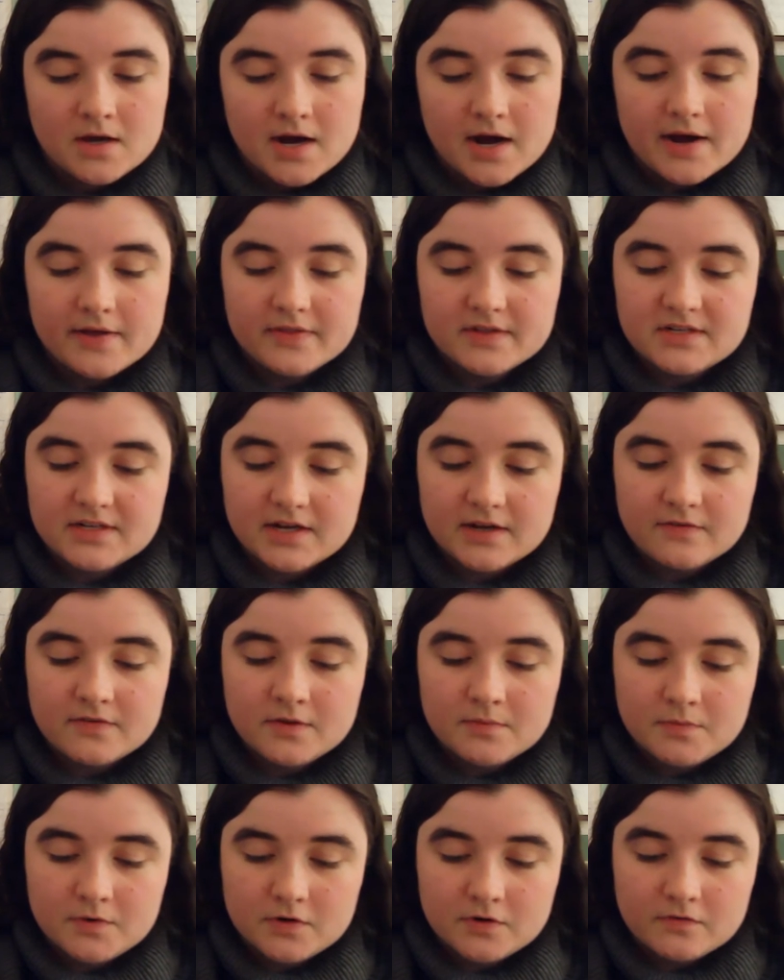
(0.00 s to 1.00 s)
On the day of
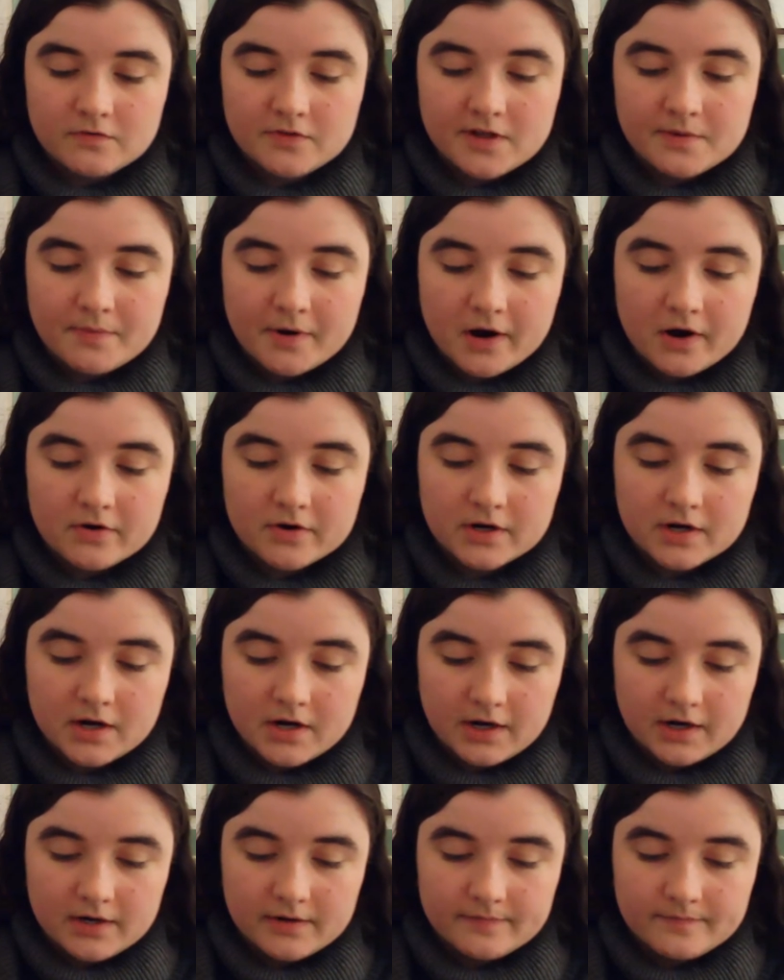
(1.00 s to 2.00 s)
the move, they borrowed a
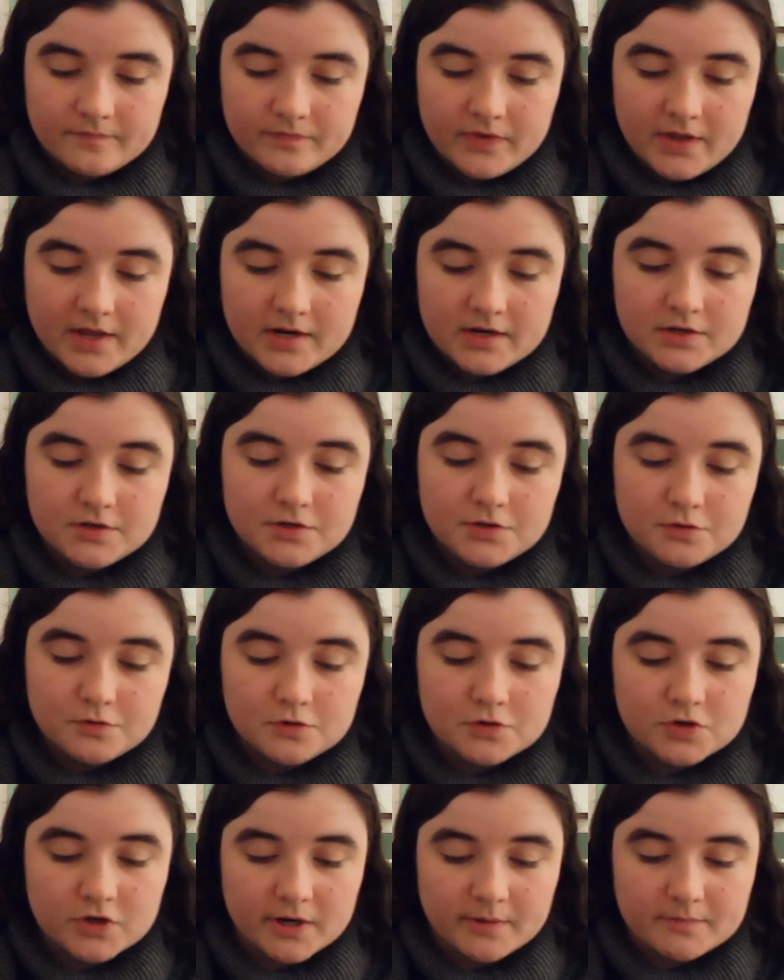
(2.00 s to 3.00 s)
cart, and in 2
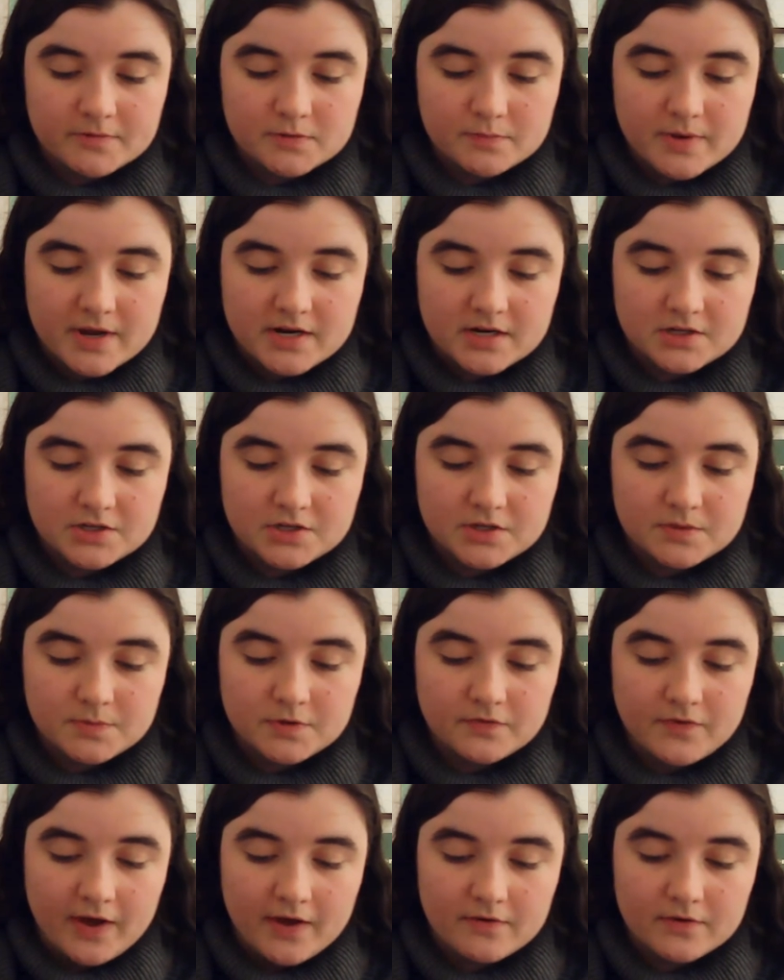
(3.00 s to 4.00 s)
trips managed to
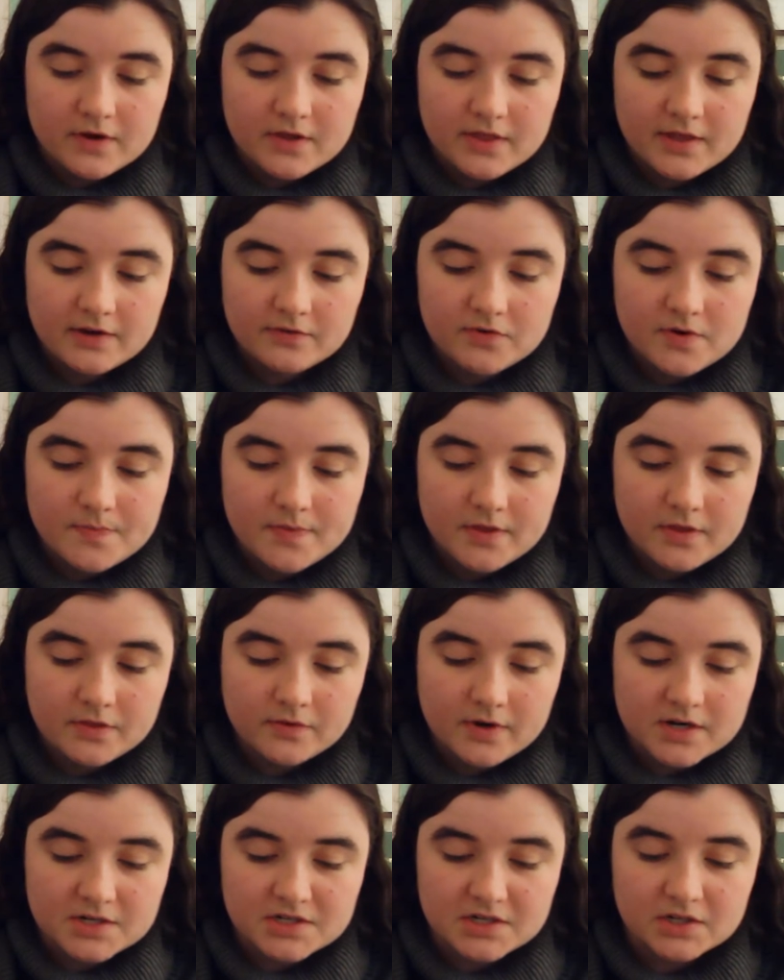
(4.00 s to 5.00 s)
move everything from the
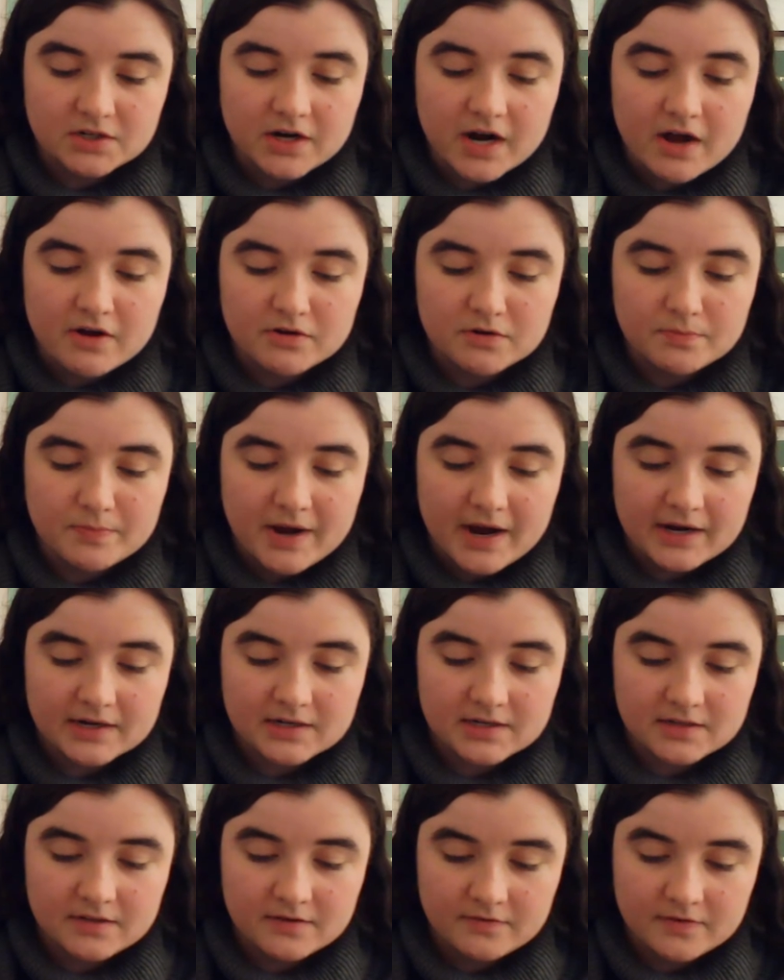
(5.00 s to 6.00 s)
threshing ground back
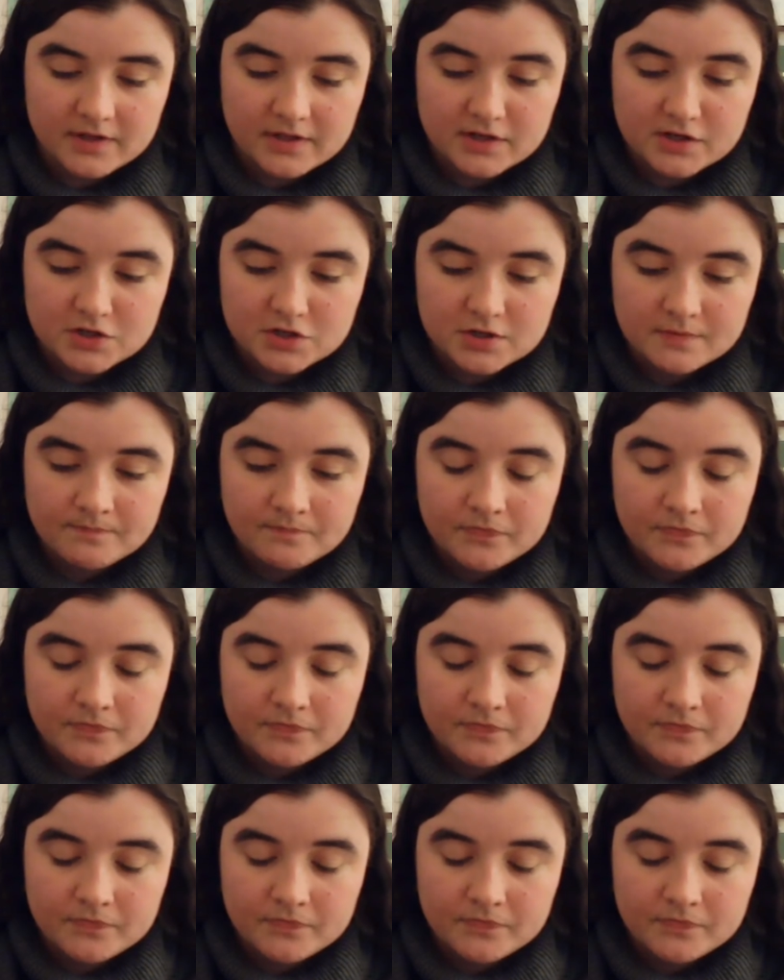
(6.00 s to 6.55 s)
to the village.